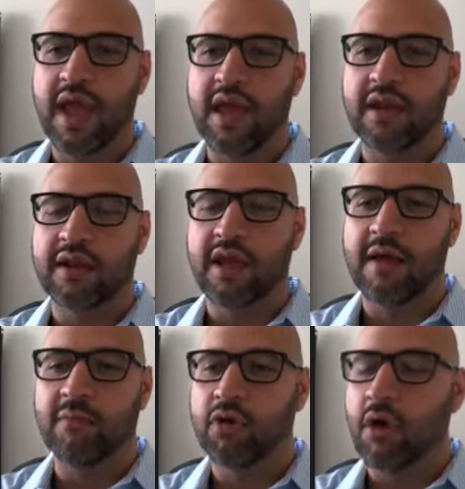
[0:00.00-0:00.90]

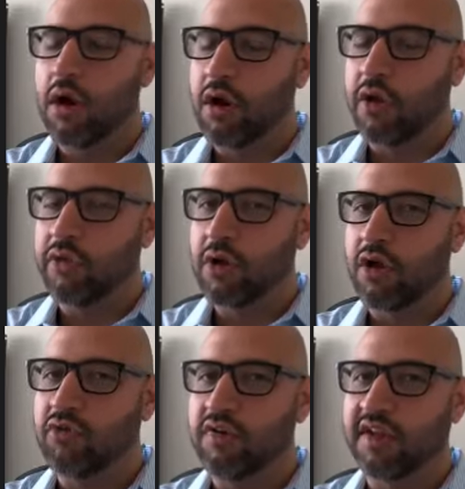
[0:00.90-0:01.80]
And there are
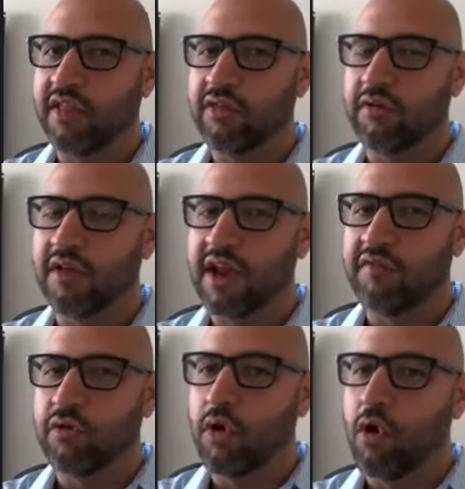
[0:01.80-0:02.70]
other countries out there
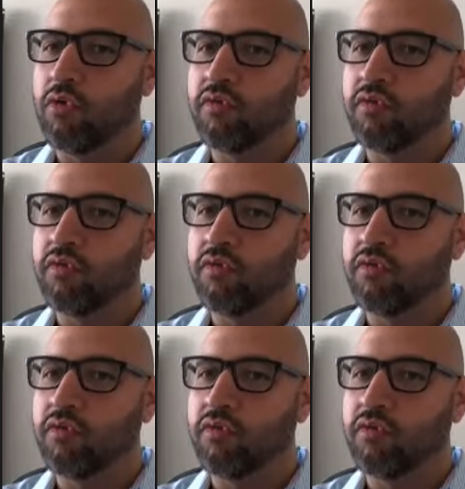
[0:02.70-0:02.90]
that have their